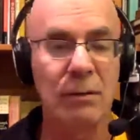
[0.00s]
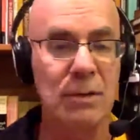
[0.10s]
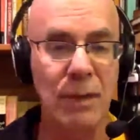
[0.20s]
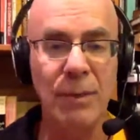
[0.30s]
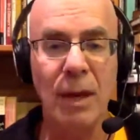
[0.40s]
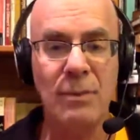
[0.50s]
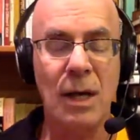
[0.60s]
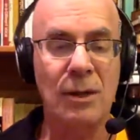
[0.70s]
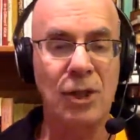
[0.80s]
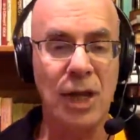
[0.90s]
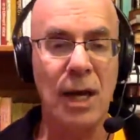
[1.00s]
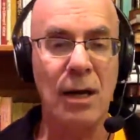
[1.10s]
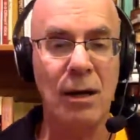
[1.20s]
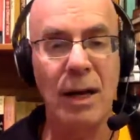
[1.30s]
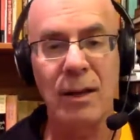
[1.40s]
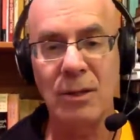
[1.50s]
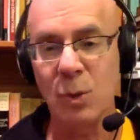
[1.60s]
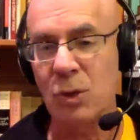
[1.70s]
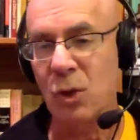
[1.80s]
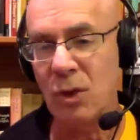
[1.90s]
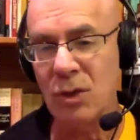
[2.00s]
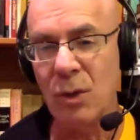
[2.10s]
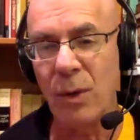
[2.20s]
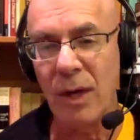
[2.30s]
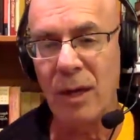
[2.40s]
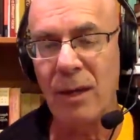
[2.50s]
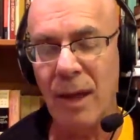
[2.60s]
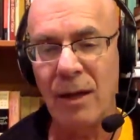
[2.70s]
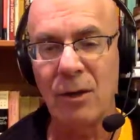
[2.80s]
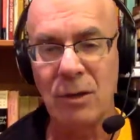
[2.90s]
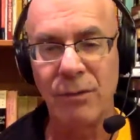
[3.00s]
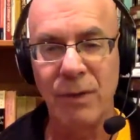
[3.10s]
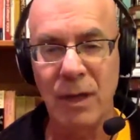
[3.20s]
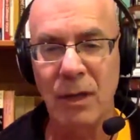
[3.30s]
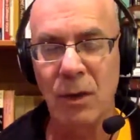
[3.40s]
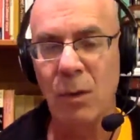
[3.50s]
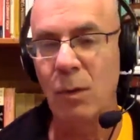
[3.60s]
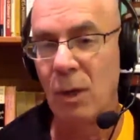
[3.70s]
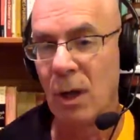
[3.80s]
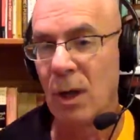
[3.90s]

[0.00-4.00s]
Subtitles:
Sometimes I share, and this was also in Daniel's video